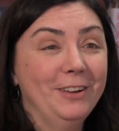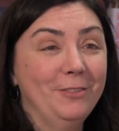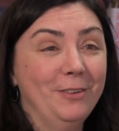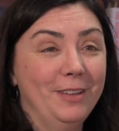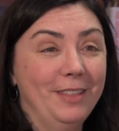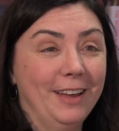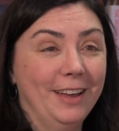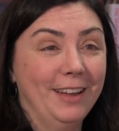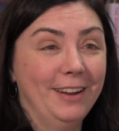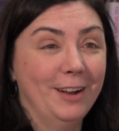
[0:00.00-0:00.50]

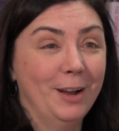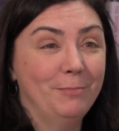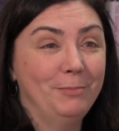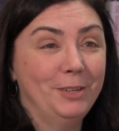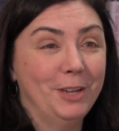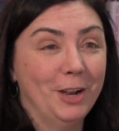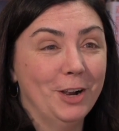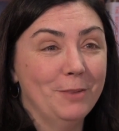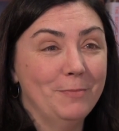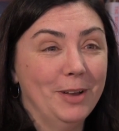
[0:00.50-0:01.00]
with Ed up
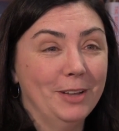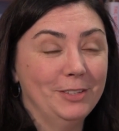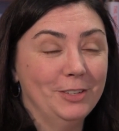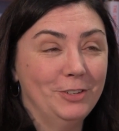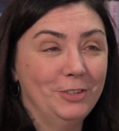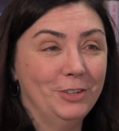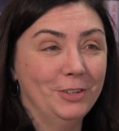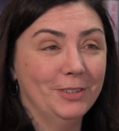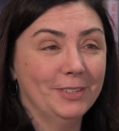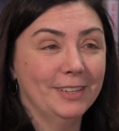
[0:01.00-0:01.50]
to Ayer,
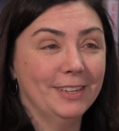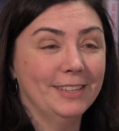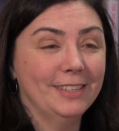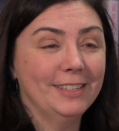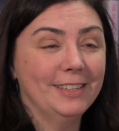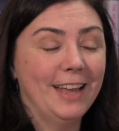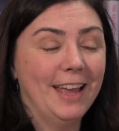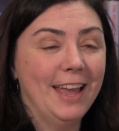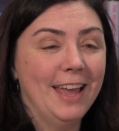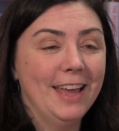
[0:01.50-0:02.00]

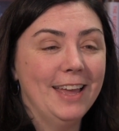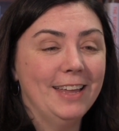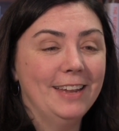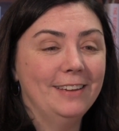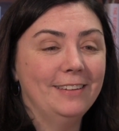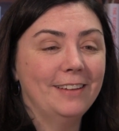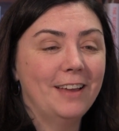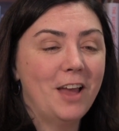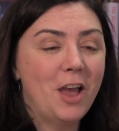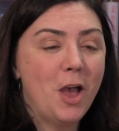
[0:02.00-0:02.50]
Massachusetts,
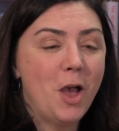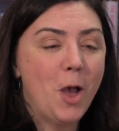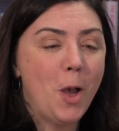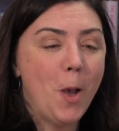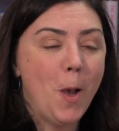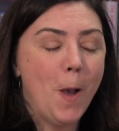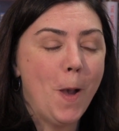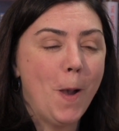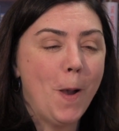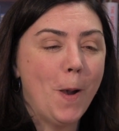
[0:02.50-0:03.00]
and
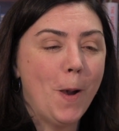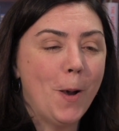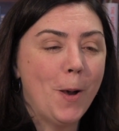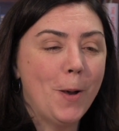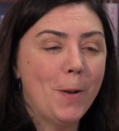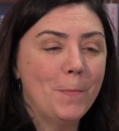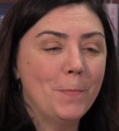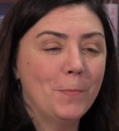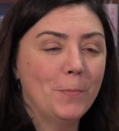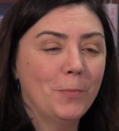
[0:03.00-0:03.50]

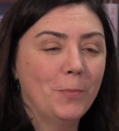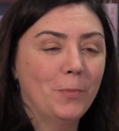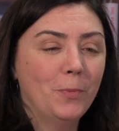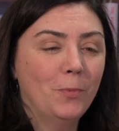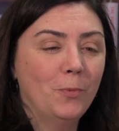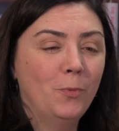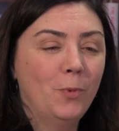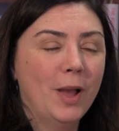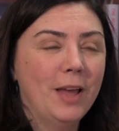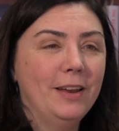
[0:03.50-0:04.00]

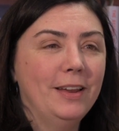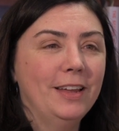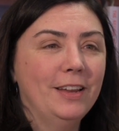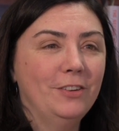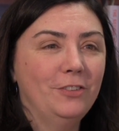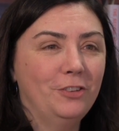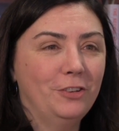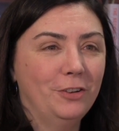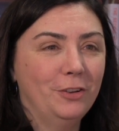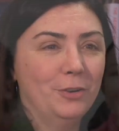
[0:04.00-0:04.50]
went
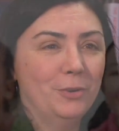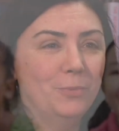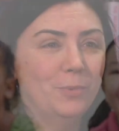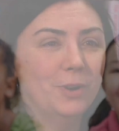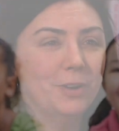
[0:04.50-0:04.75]
into